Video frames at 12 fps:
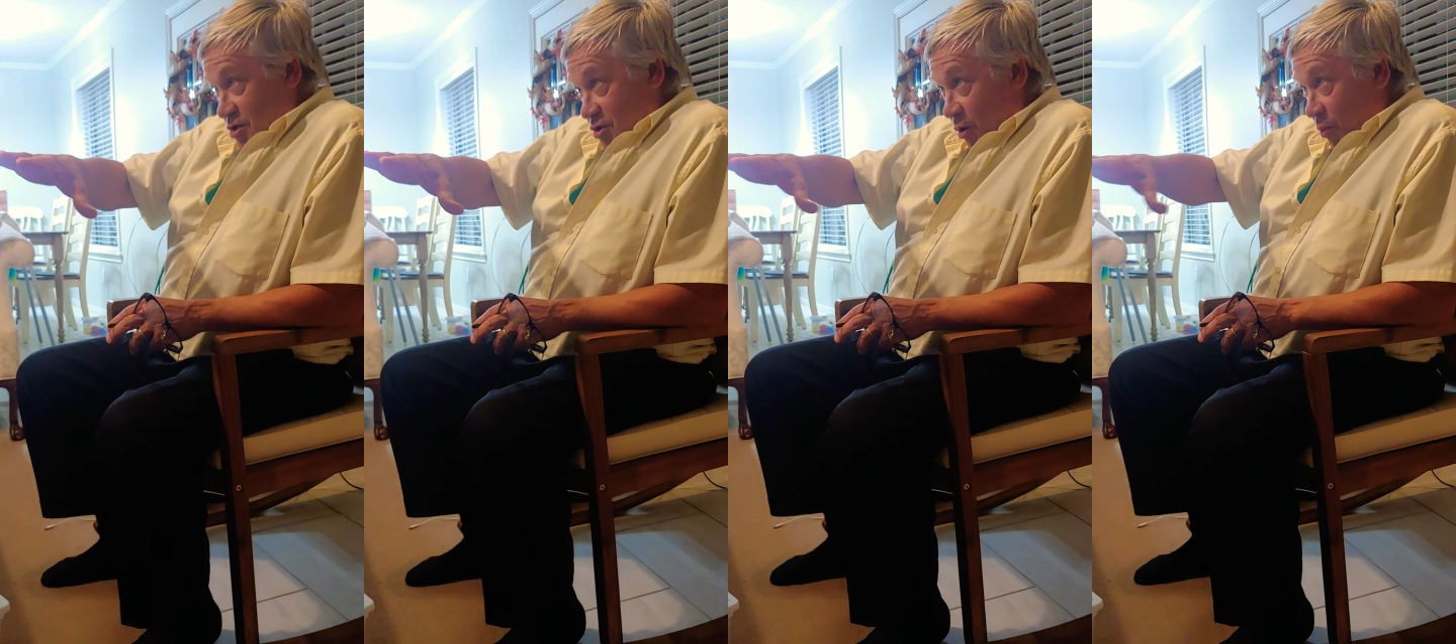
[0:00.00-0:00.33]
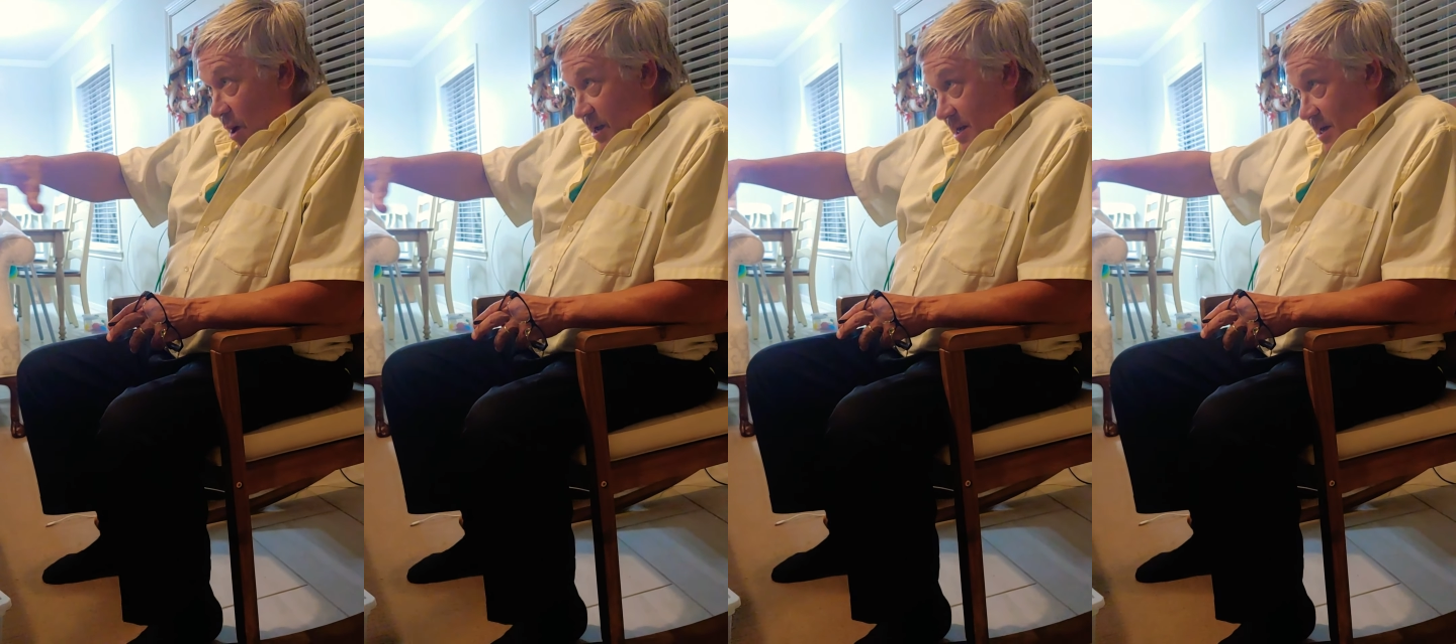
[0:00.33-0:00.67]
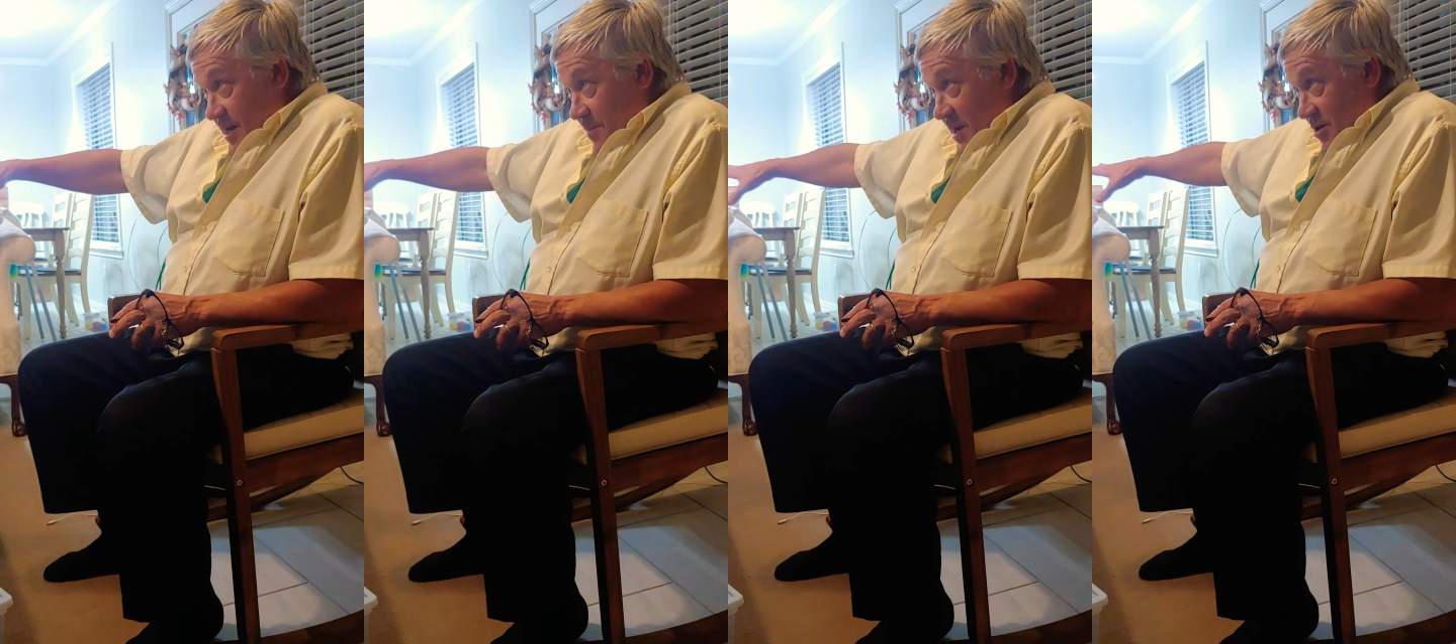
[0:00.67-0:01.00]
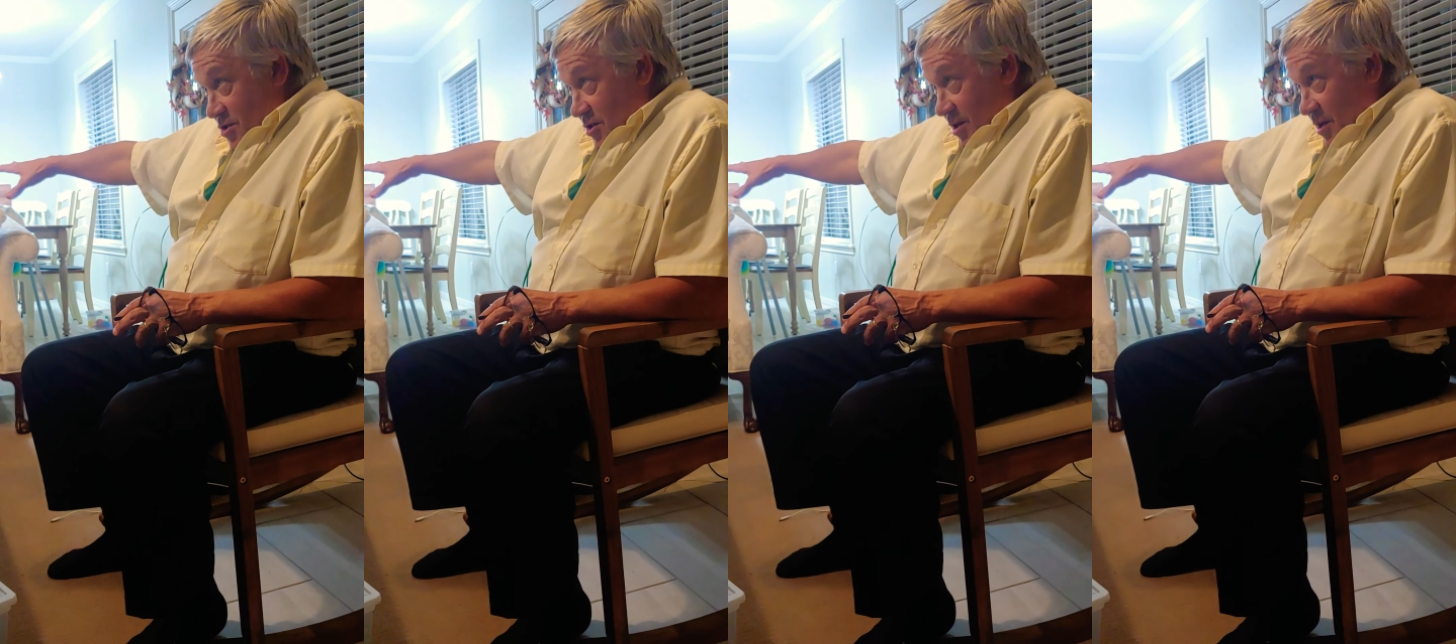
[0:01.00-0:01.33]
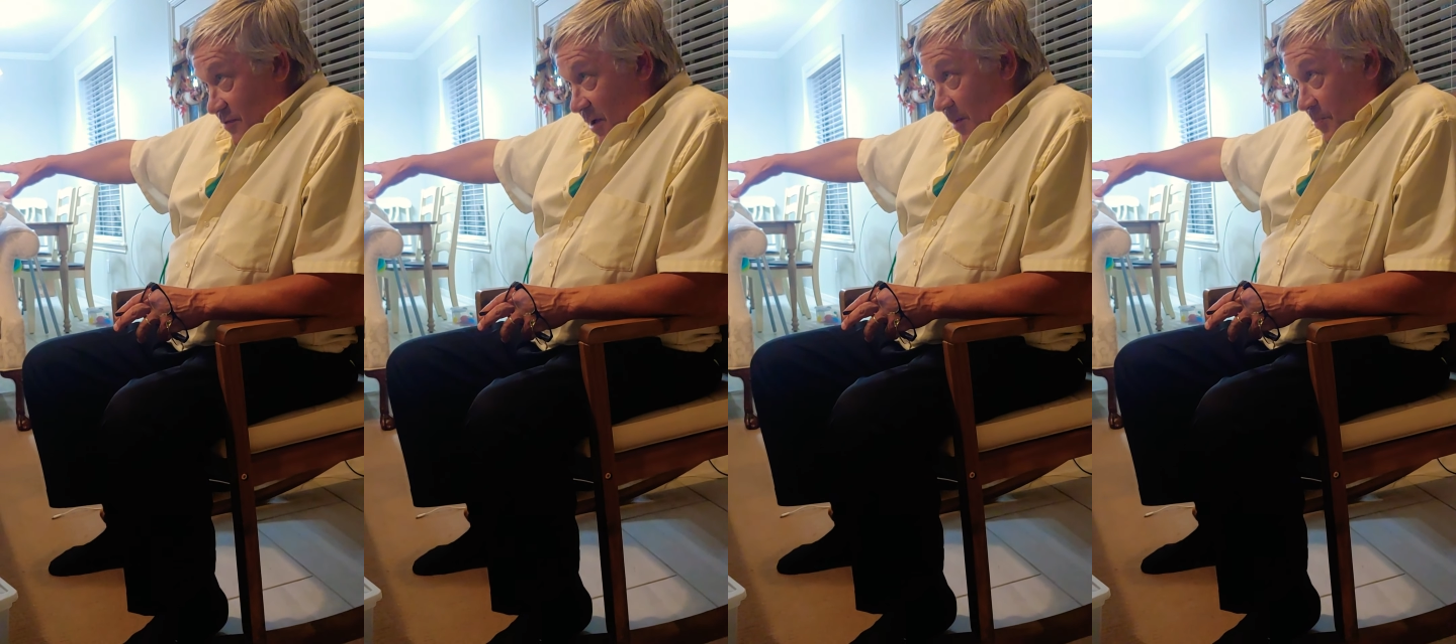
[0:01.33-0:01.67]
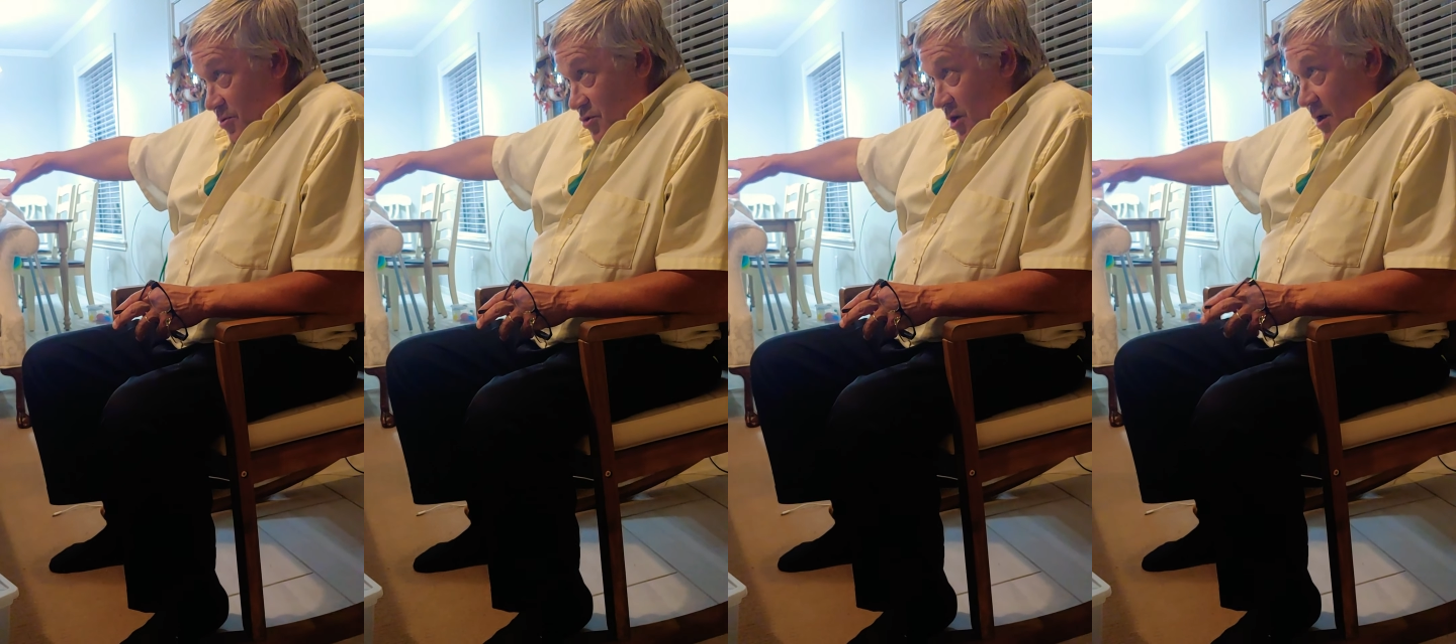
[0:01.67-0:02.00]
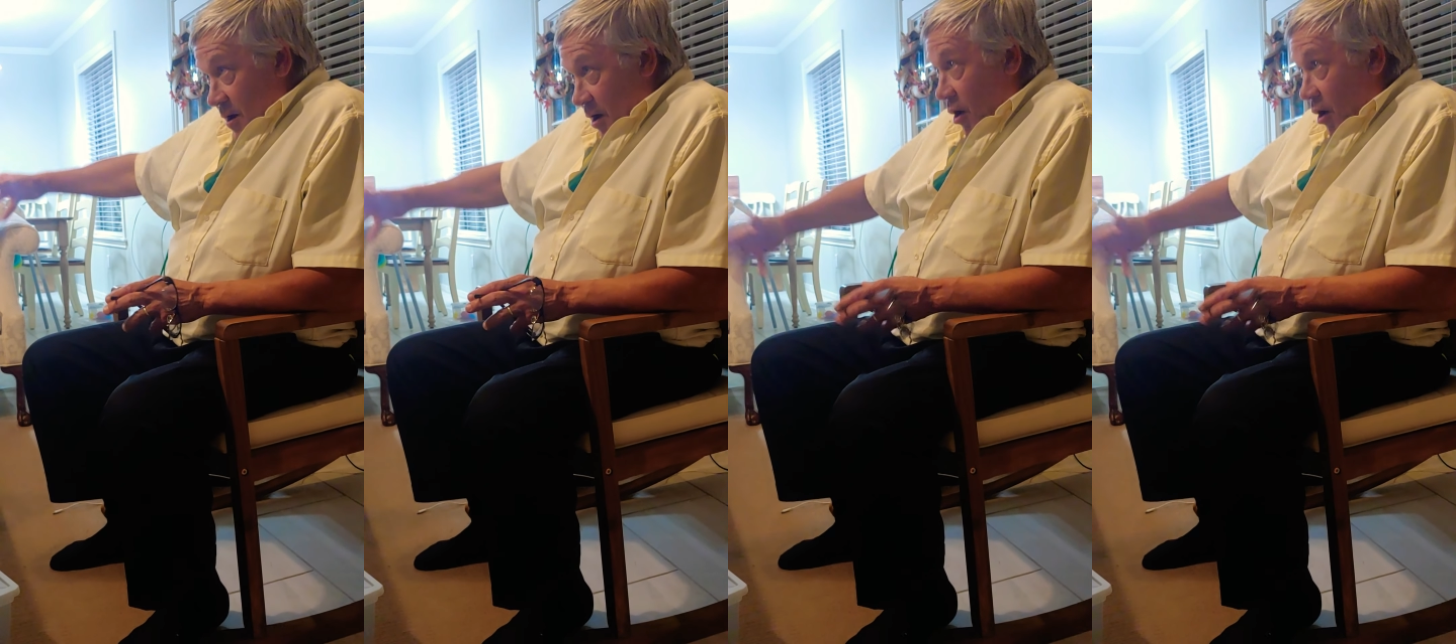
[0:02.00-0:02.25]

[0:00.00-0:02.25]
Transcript: sold Waikiki Beach to the developers,